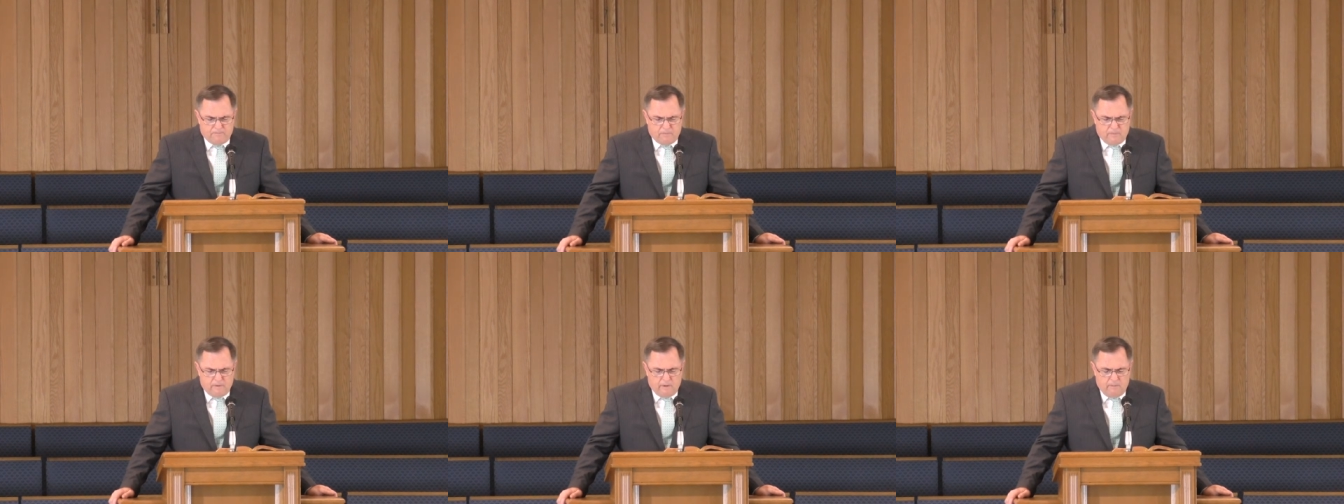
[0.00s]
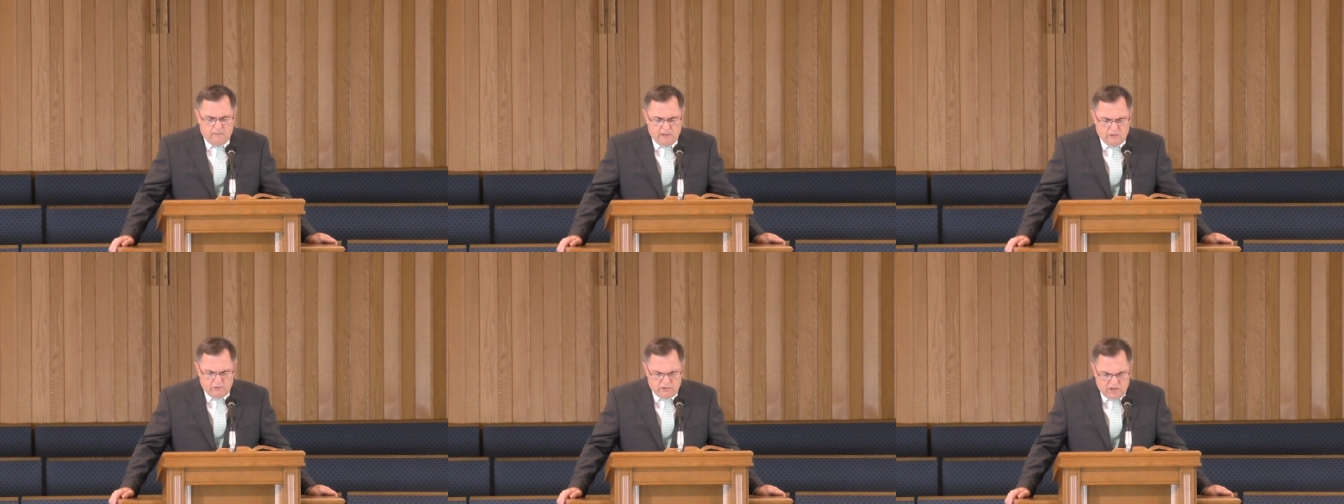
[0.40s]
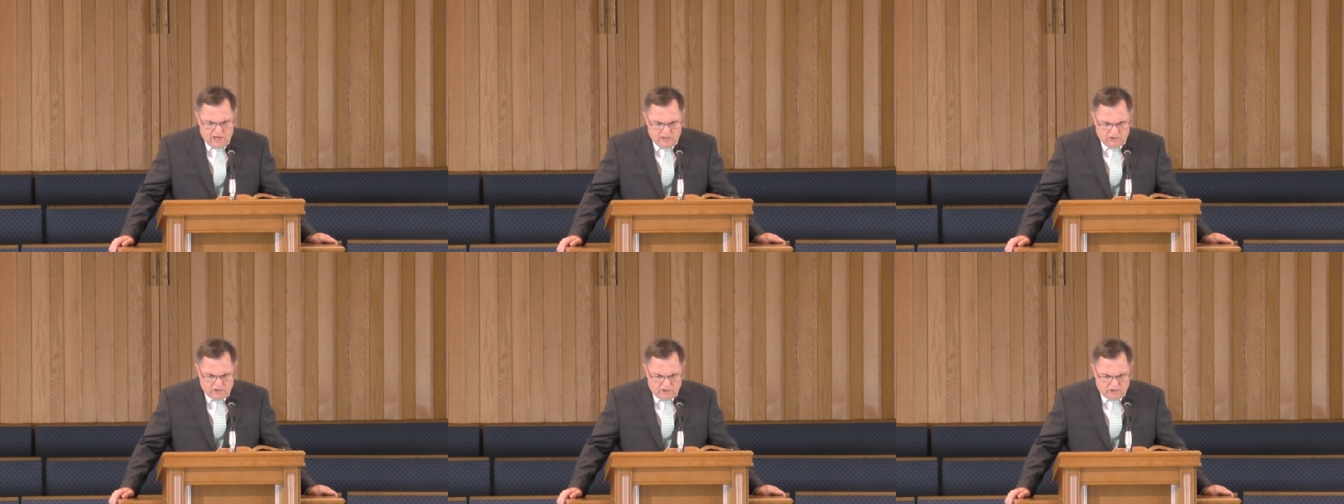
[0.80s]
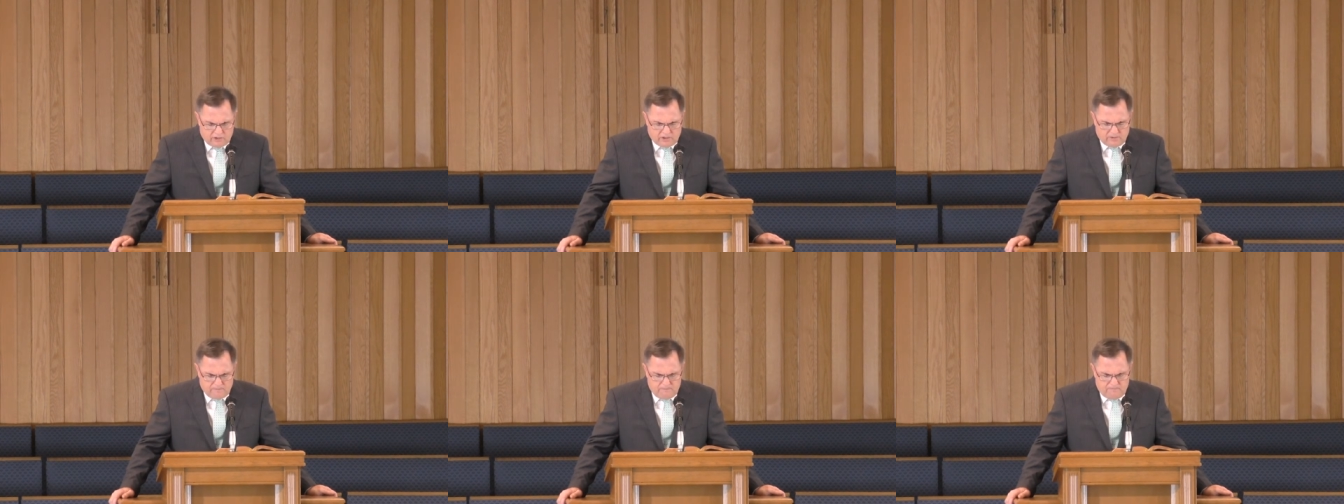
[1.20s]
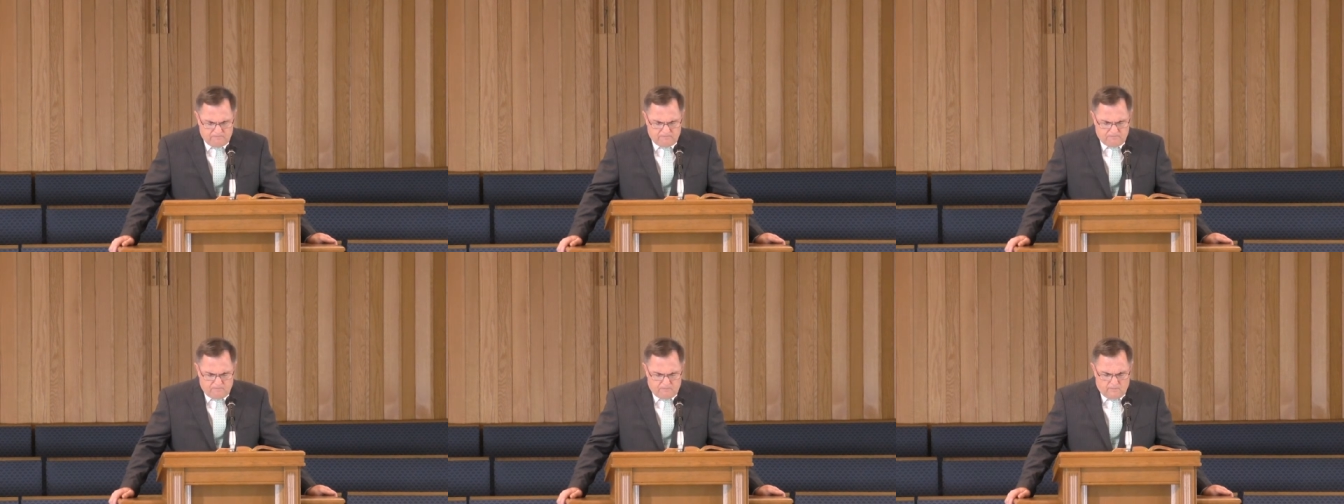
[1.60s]
And may you change us.
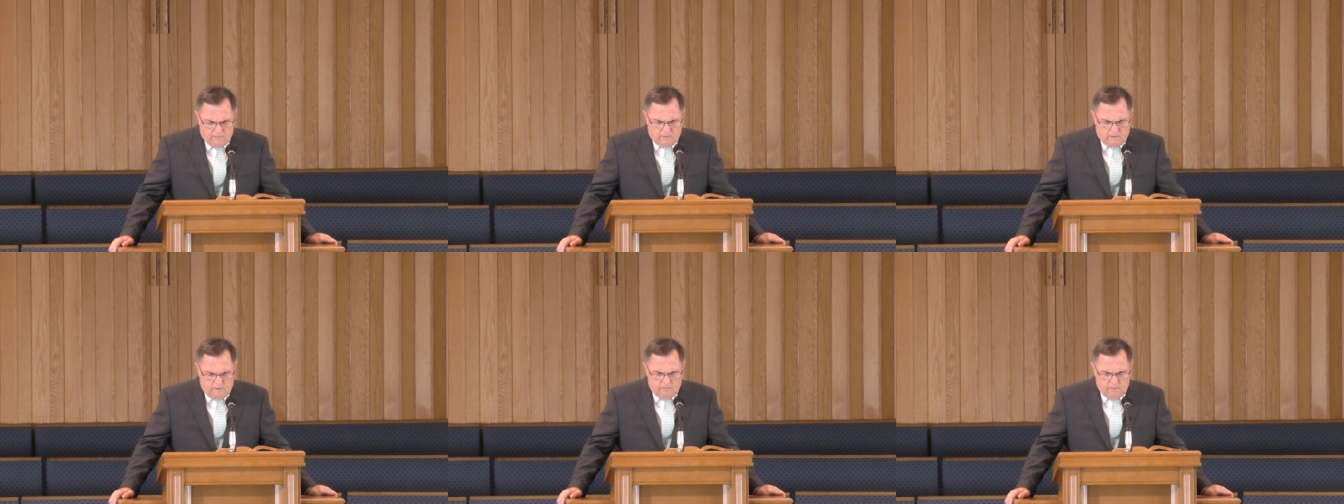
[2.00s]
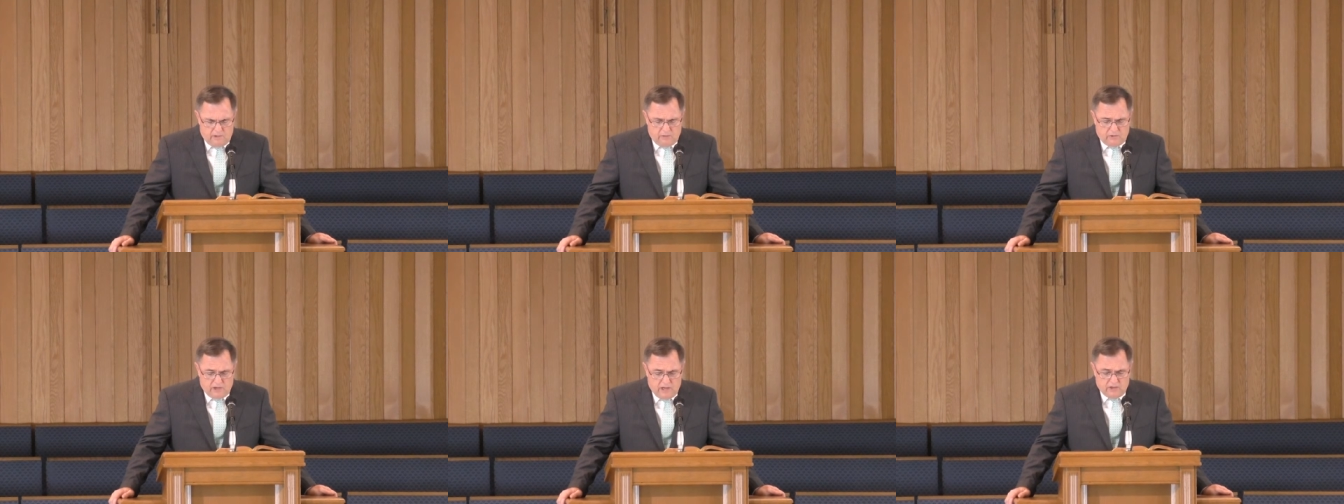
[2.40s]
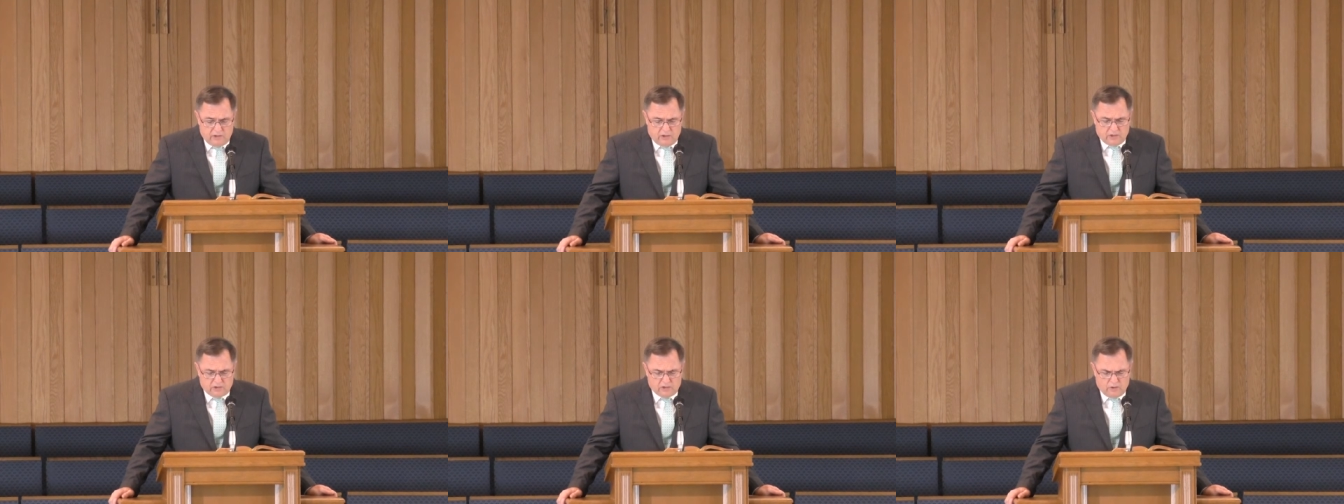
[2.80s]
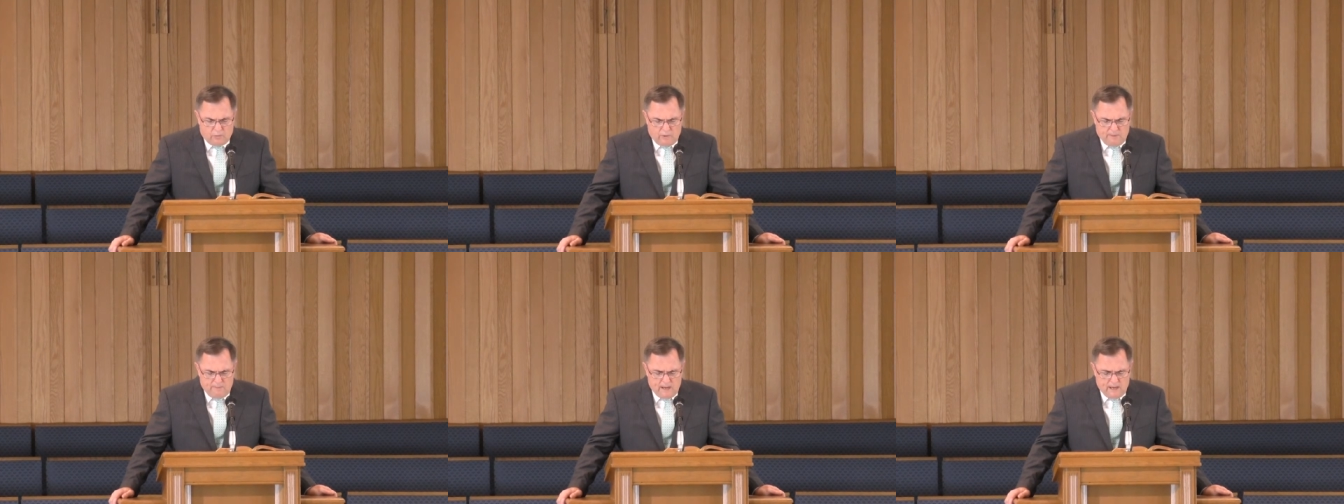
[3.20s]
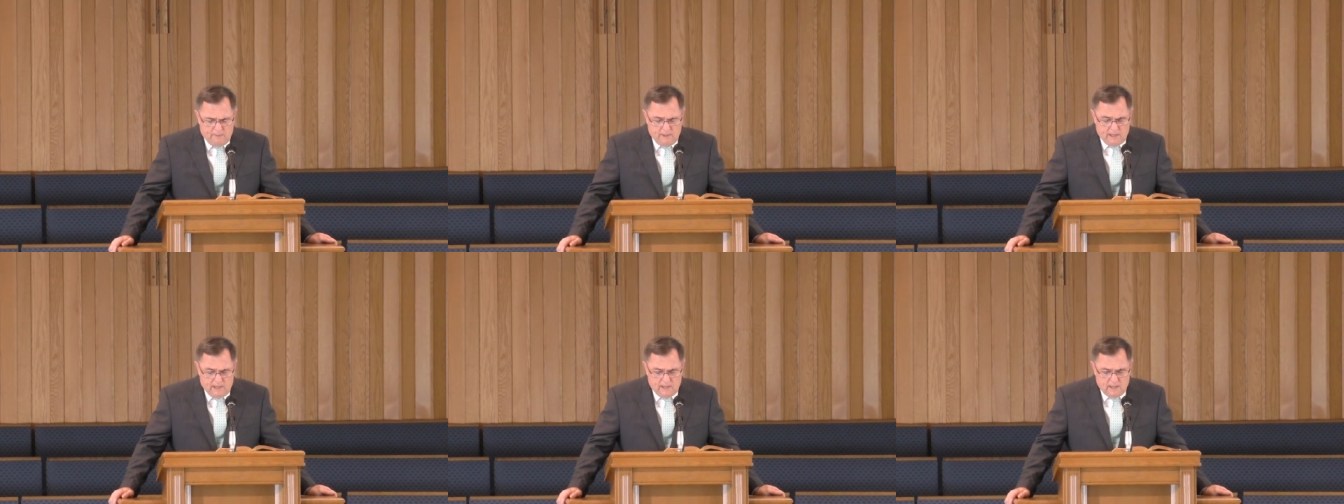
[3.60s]
And may you change us so that we may
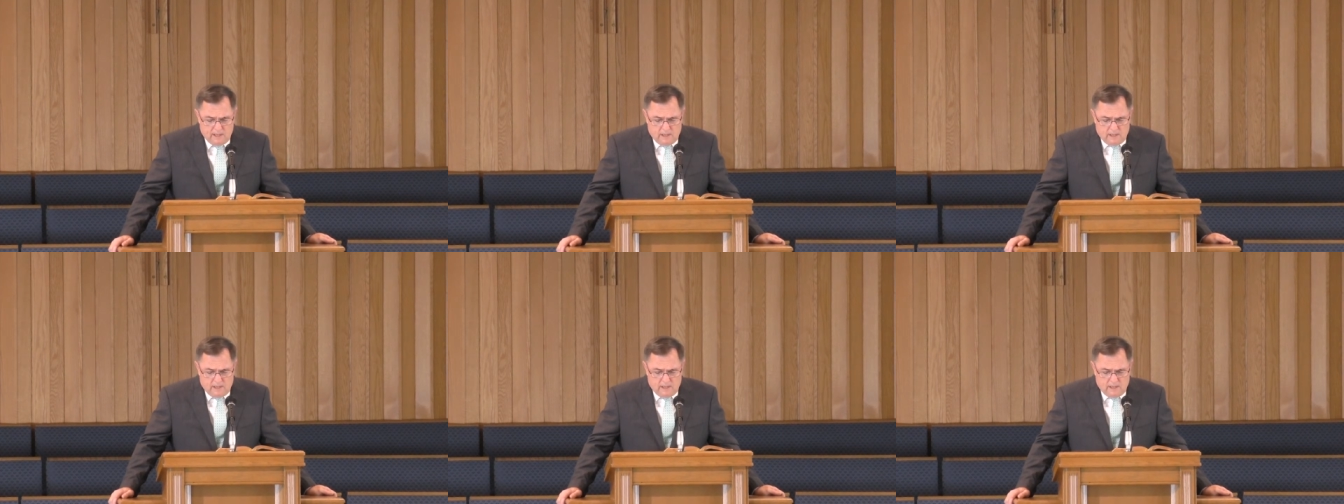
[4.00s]
be